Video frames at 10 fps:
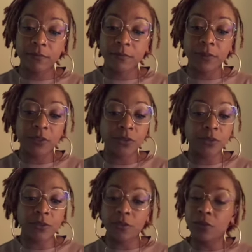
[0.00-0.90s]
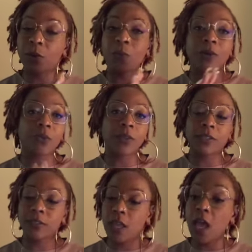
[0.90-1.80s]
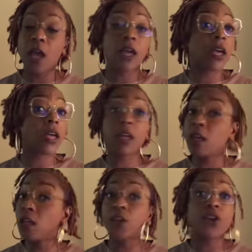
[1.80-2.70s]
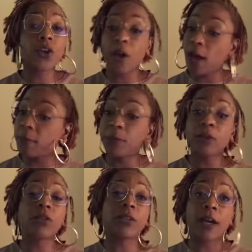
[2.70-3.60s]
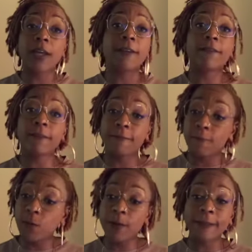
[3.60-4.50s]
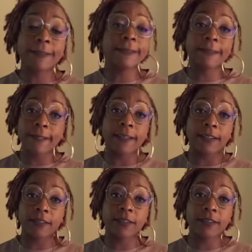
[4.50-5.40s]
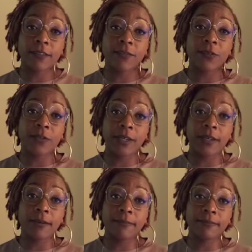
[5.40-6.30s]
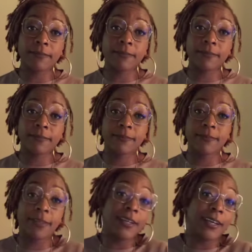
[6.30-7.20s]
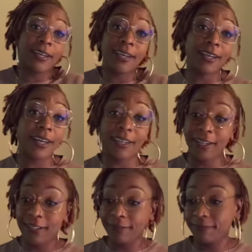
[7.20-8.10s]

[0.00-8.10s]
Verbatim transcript: but you, you don't want to waste, I mean, not even one second of your time. But I, I get it.